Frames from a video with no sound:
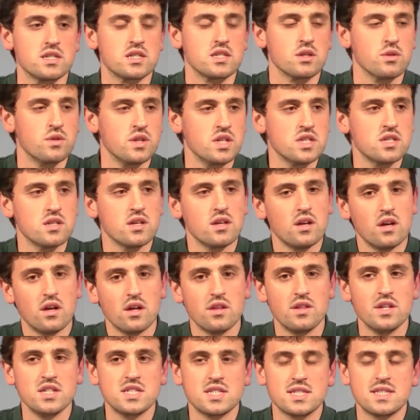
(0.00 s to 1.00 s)
So this,
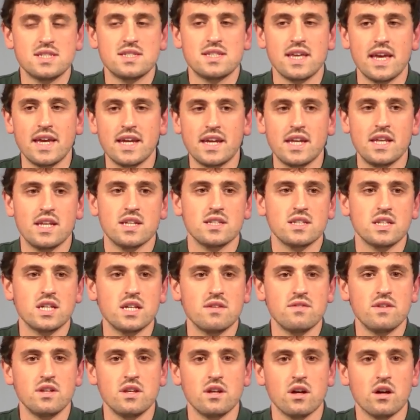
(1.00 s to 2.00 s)
this taking and
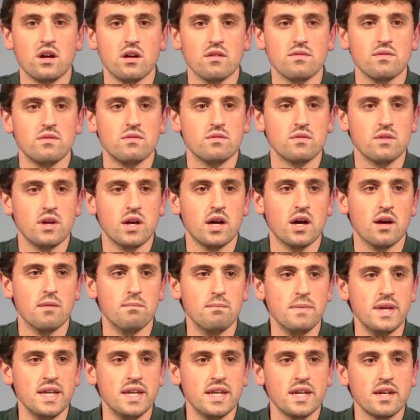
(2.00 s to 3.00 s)
giving of uh,
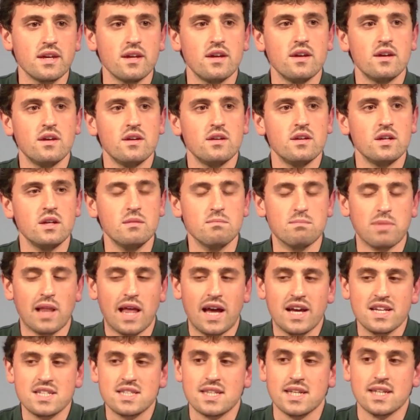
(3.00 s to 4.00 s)
meaning
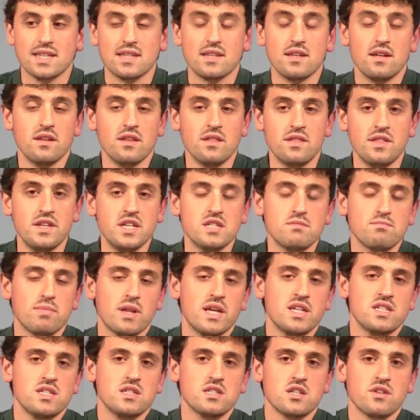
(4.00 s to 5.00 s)
implies that these
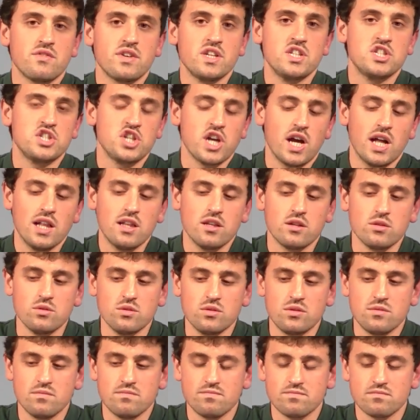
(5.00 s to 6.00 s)
places of his
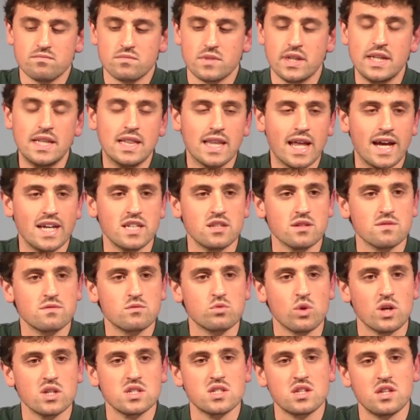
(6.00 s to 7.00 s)
childhood, in light of
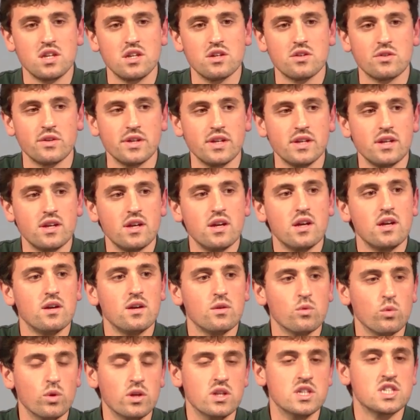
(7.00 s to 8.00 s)
Tuan's theory,
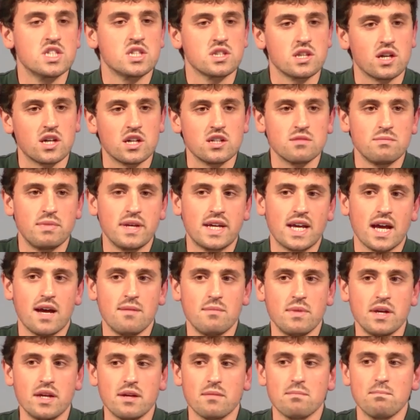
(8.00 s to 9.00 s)
will start
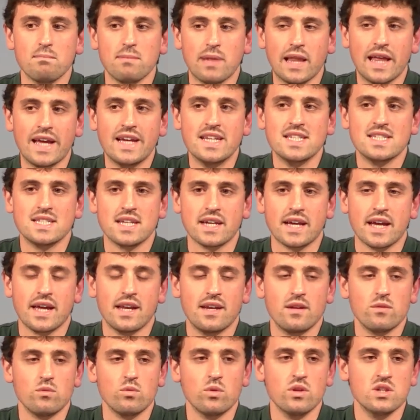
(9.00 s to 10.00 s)
becoming place again,
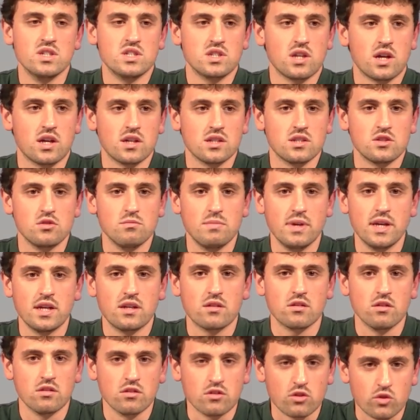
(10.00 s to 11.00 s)
will start to be
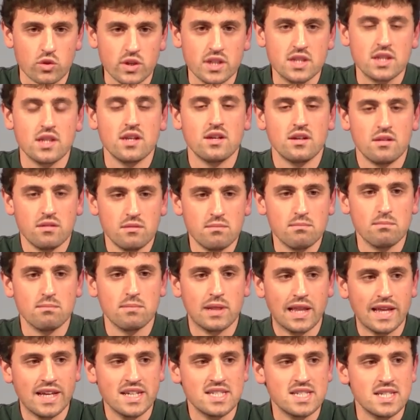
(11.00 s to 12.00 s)
concrete
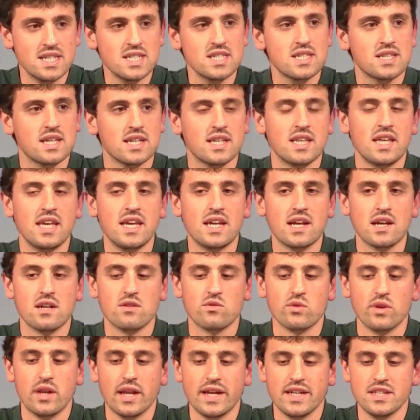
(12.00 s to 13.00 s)
places that he can
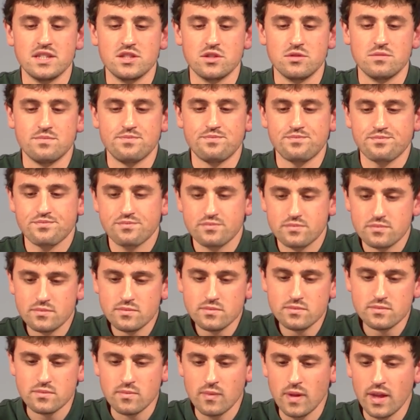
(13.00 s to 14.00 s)
relate
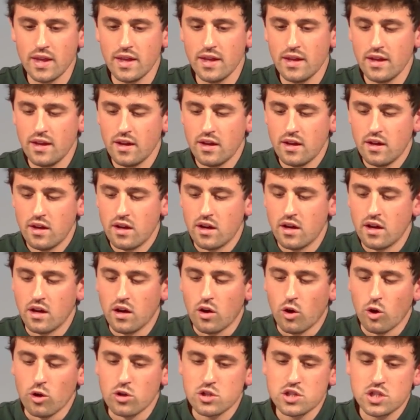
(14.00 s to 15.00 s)
to. Uh,
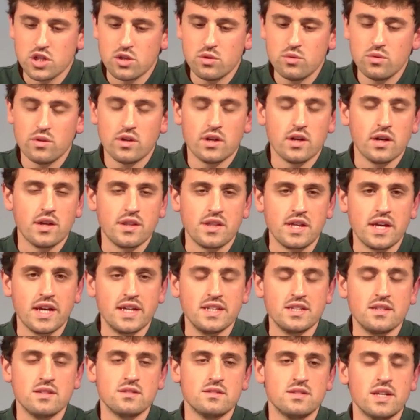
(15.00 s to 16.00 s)
also, uh,
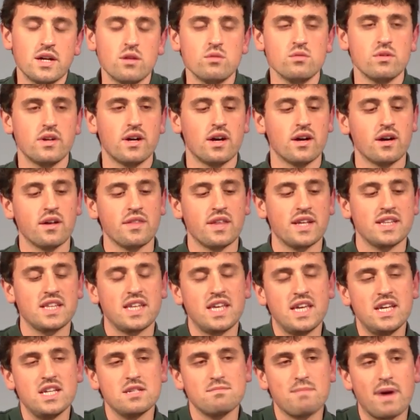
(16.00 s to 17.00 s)
the, now uh, that
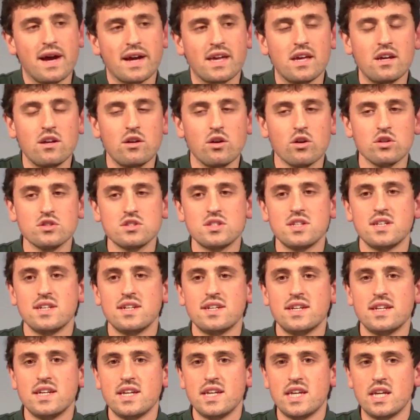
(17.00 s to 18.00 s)
he is back in Gont,
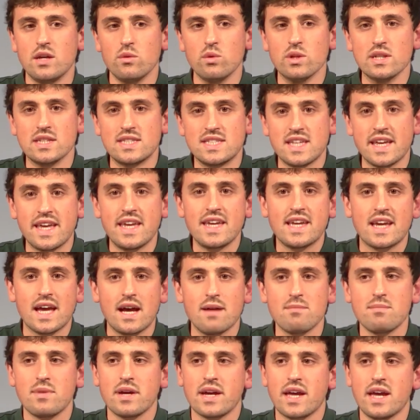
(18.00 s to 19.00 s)
he will take
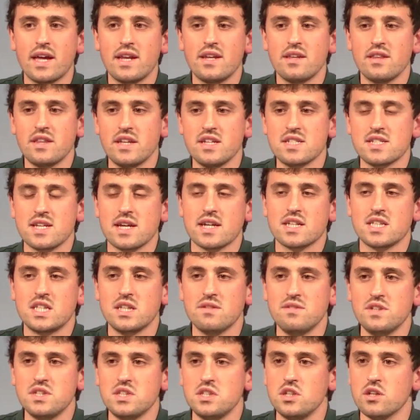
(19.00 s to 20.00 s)
up again this
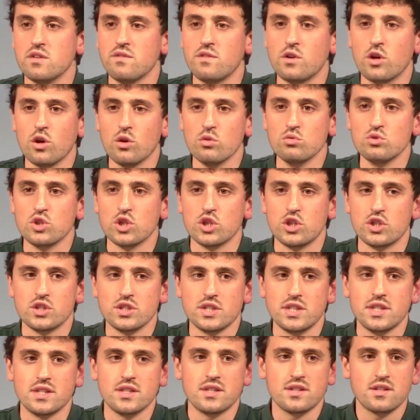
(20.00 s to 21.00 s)
activity of goat
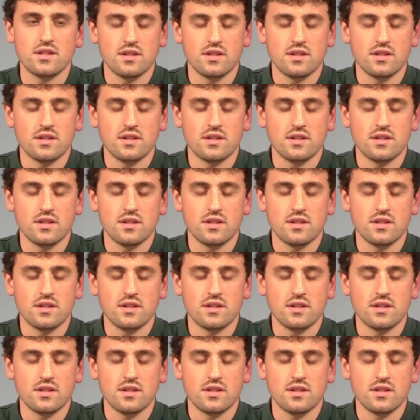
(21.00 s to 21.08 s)
herding.